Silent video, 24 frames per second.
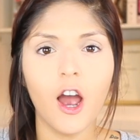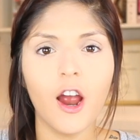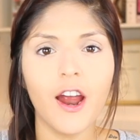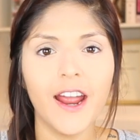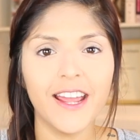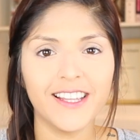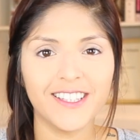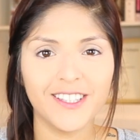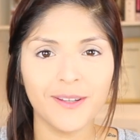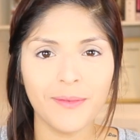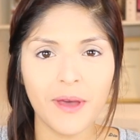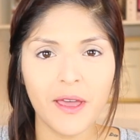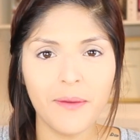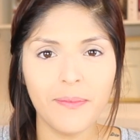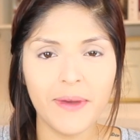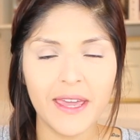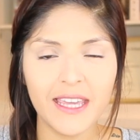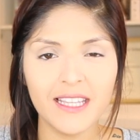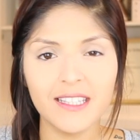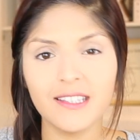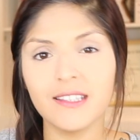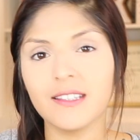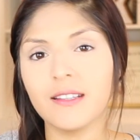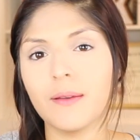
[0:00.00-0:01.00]
All right, so my
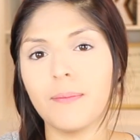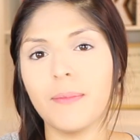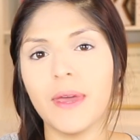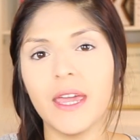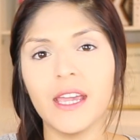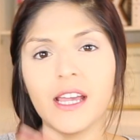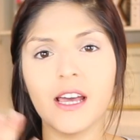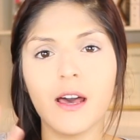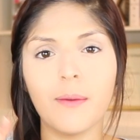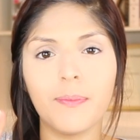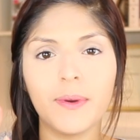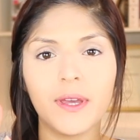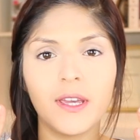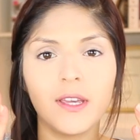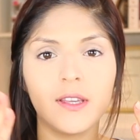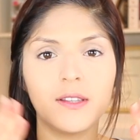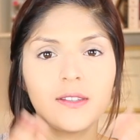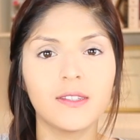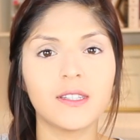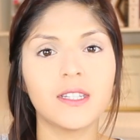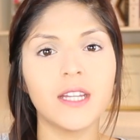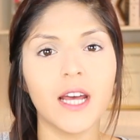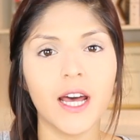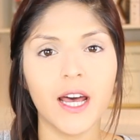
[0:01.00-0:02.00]
base makeup
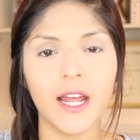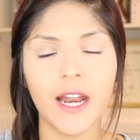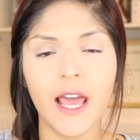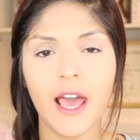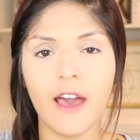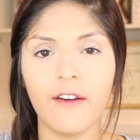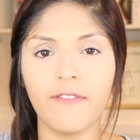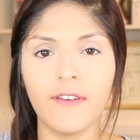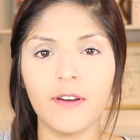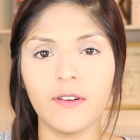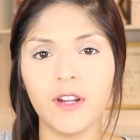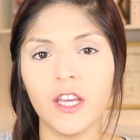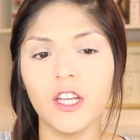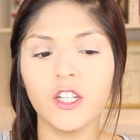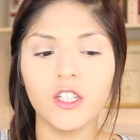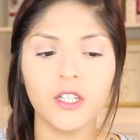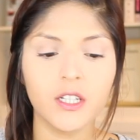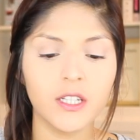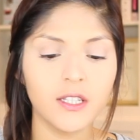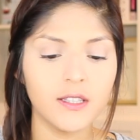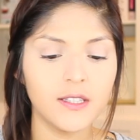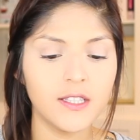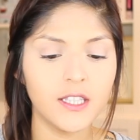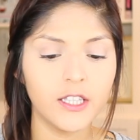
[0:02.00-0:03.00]
is done. I have
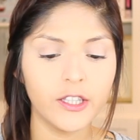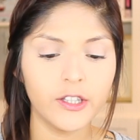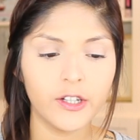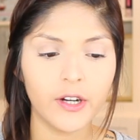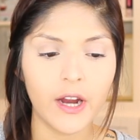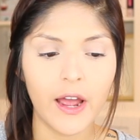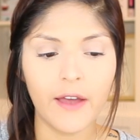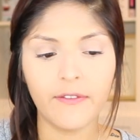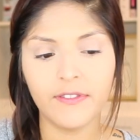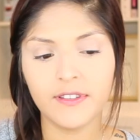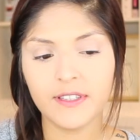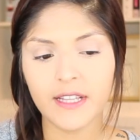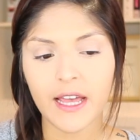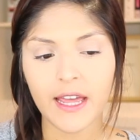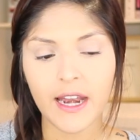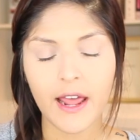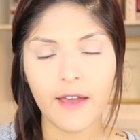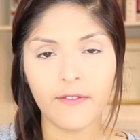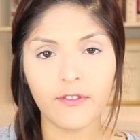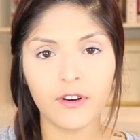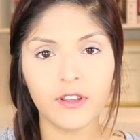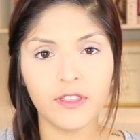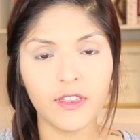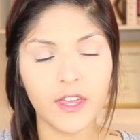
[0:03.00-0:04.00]
foundation, concealer. I've set
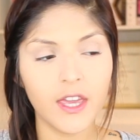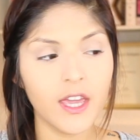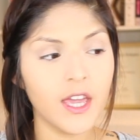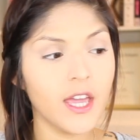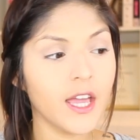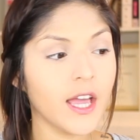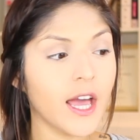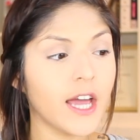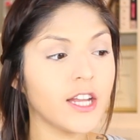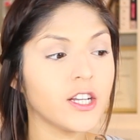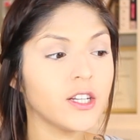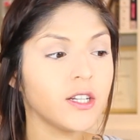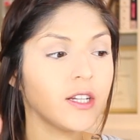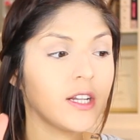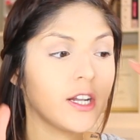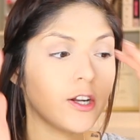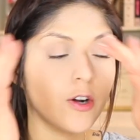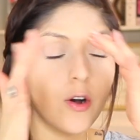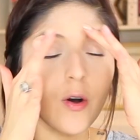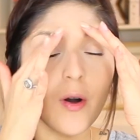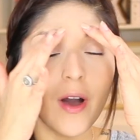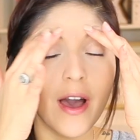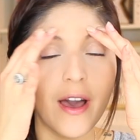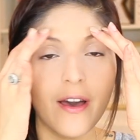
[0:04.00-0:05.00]
everything. I
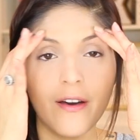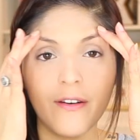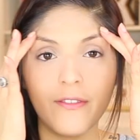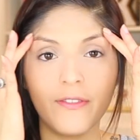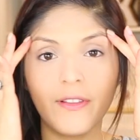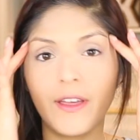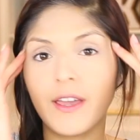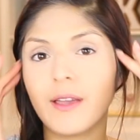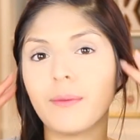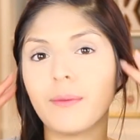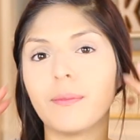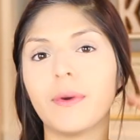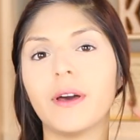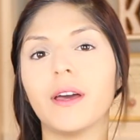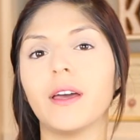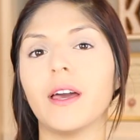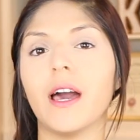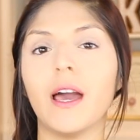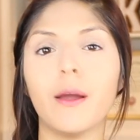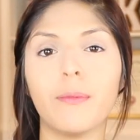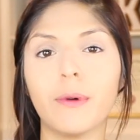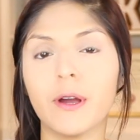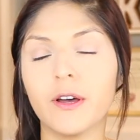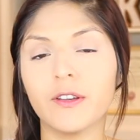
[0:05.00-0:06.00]
don't have like my
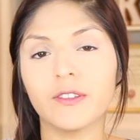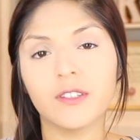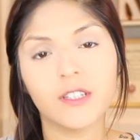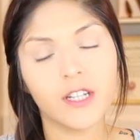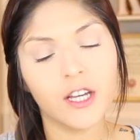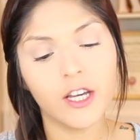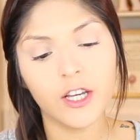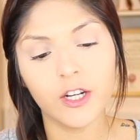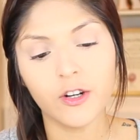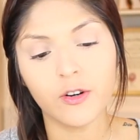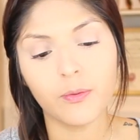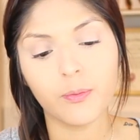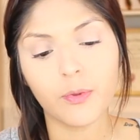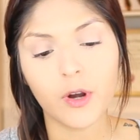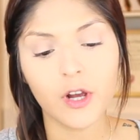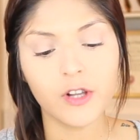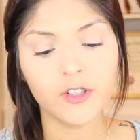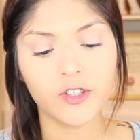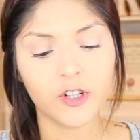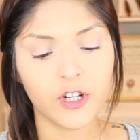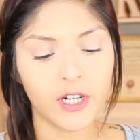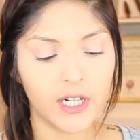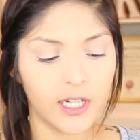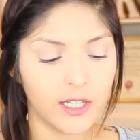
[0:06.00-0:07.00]
eyebrows done or
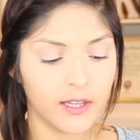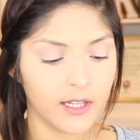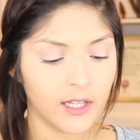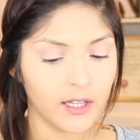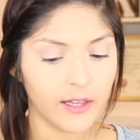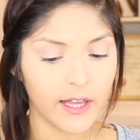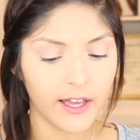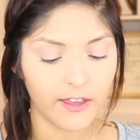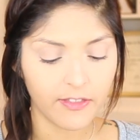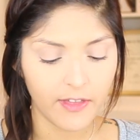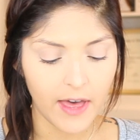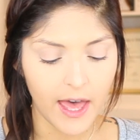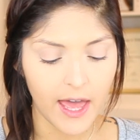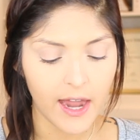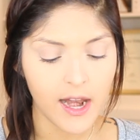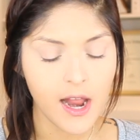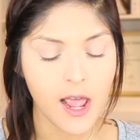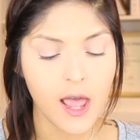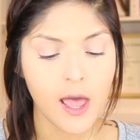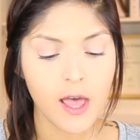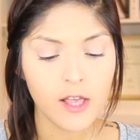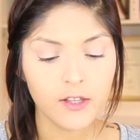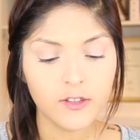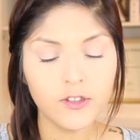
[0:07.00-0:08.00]
bronzer or anything like that.
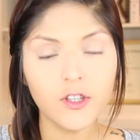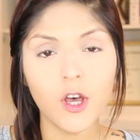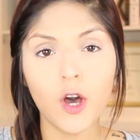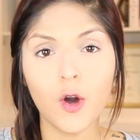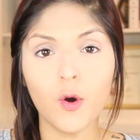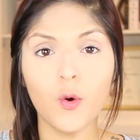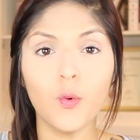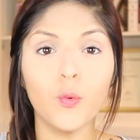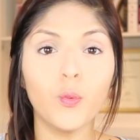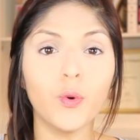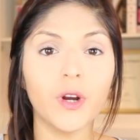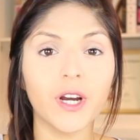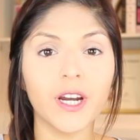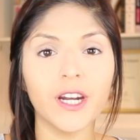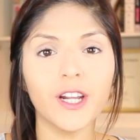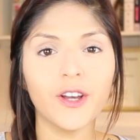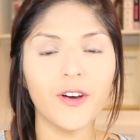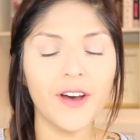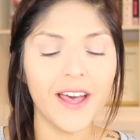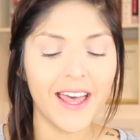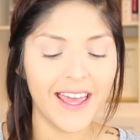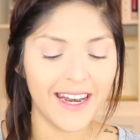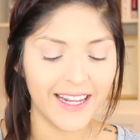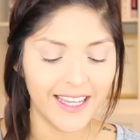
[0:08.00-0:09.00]
So we're gonna
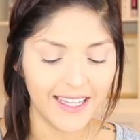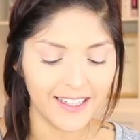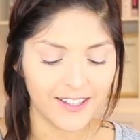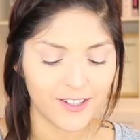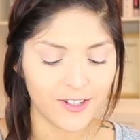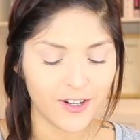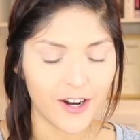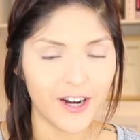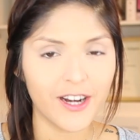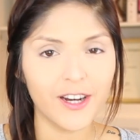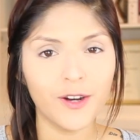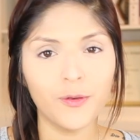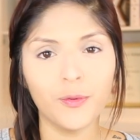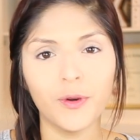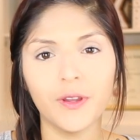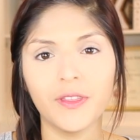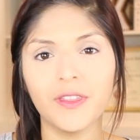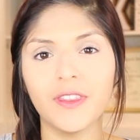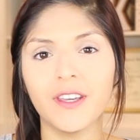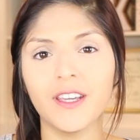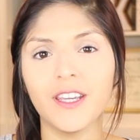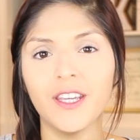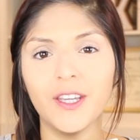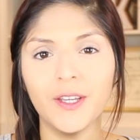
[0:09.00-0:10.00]
go ahead and get started
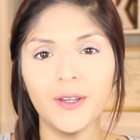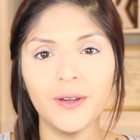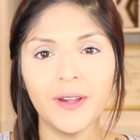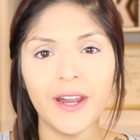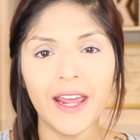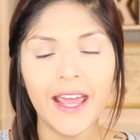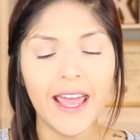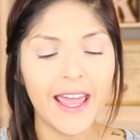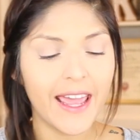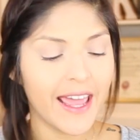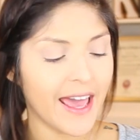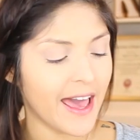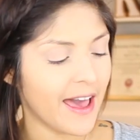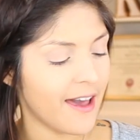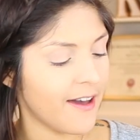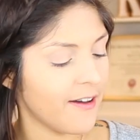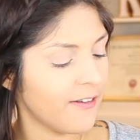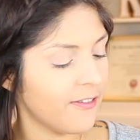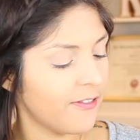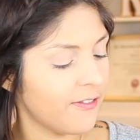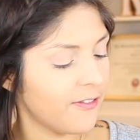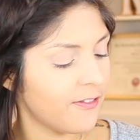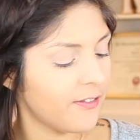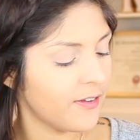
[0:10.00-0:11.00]
with the Cute
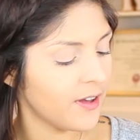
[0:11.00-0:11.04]
AF